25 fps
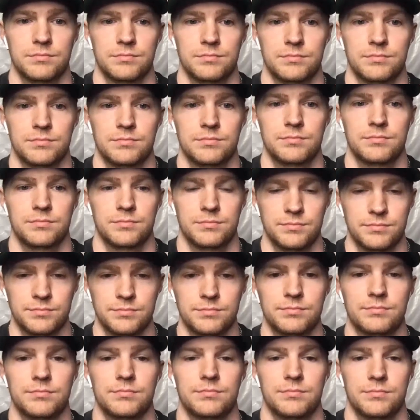
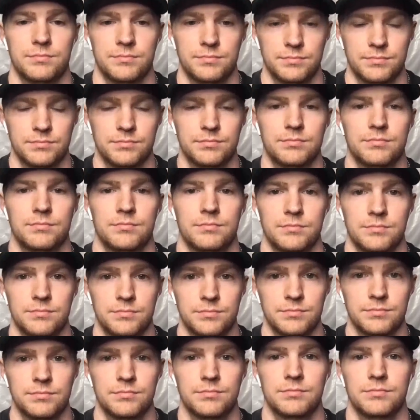
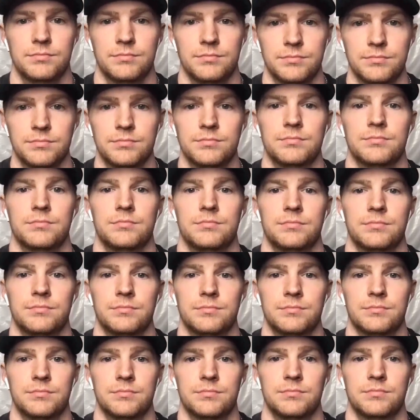
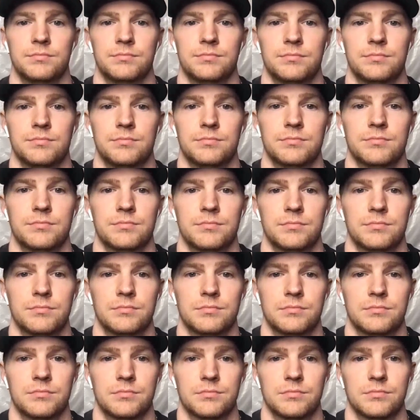
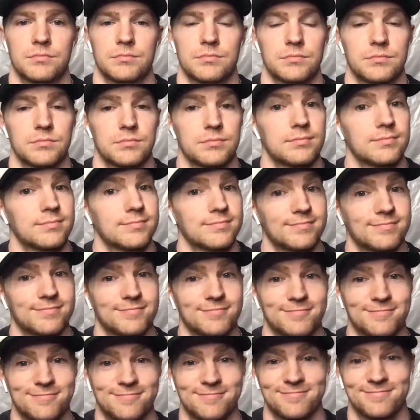
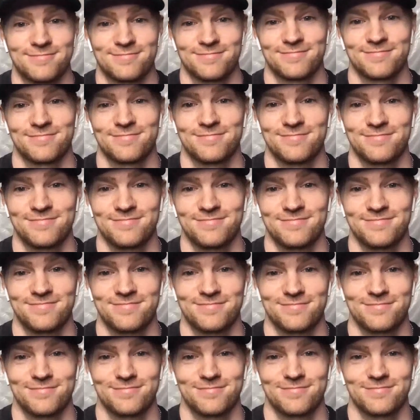
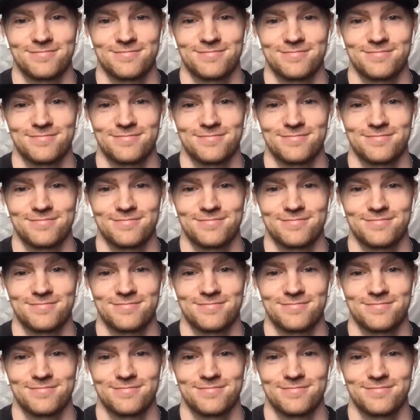This person isn't speaking.